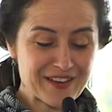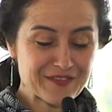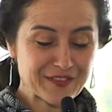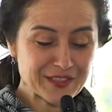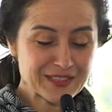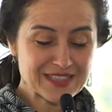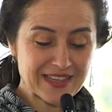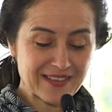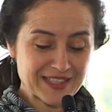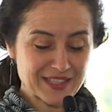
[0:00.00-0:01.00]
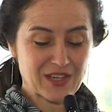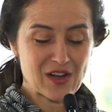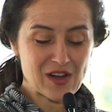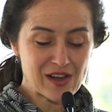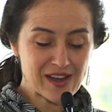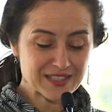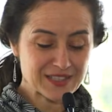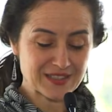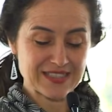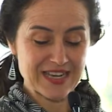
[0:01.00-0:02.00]
First, I'd like to call
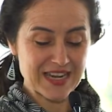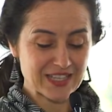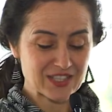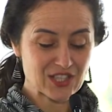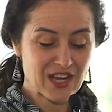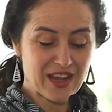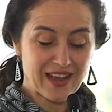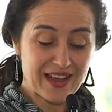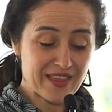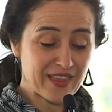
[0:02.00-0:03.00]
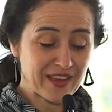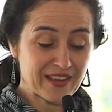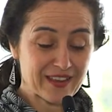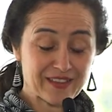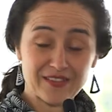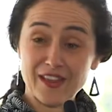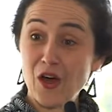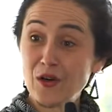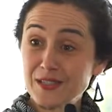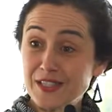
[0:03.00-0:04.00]
onto stage the
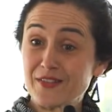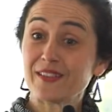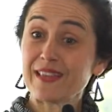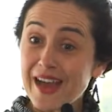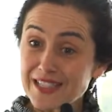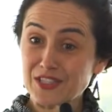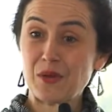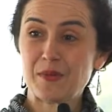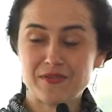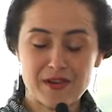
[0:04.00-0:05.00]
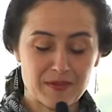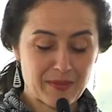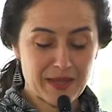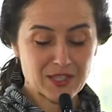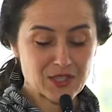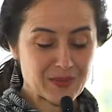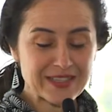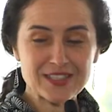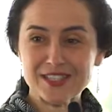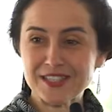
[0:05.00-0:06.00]
host of the last Global Fund
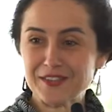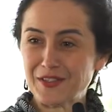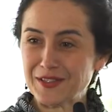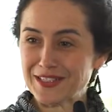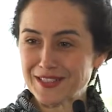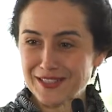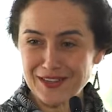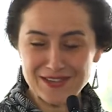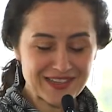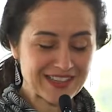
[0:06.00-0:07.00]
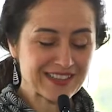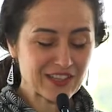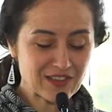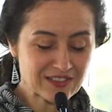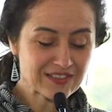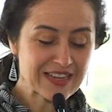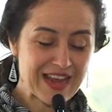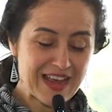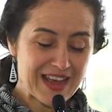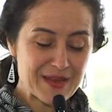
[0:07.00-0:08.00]
replenishment just a few years ago in Lyon,
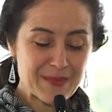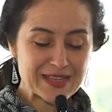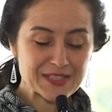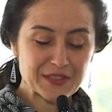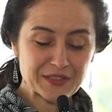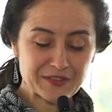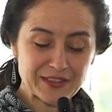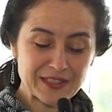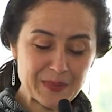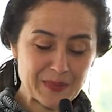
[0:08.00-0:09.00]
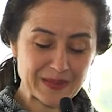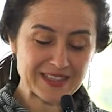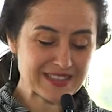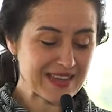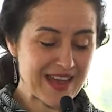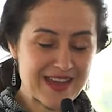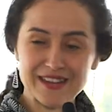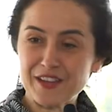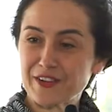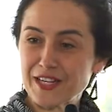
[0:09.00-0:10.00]
Ambassador Phillipe
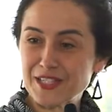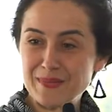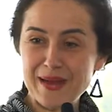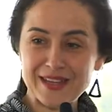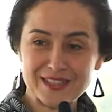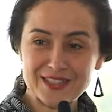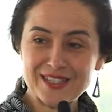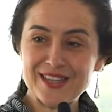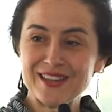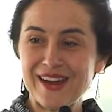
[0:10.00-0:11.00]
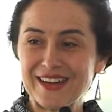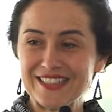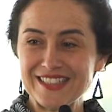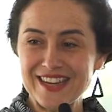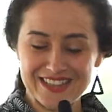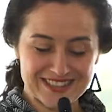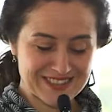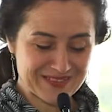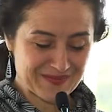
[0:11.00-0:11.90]
Etienne, the French ambassador to the United States.